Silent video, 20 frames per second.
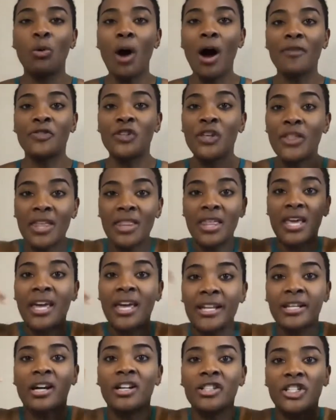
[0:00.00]
off so that they
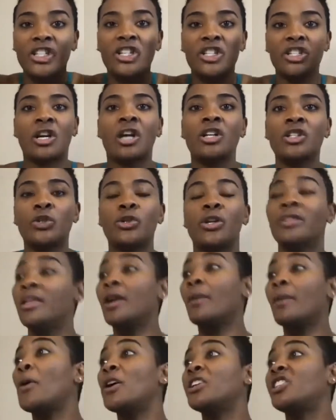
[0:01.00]
can continue to control it.
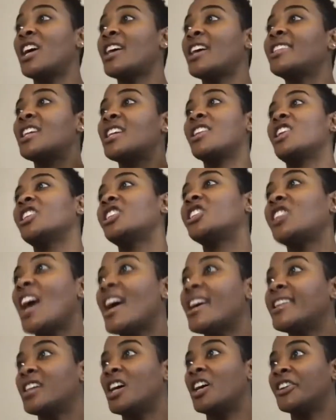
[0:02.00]
They're projecting their
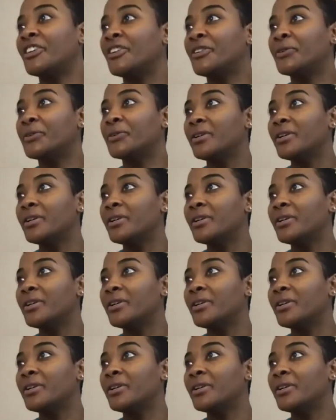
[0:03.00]
shite on you.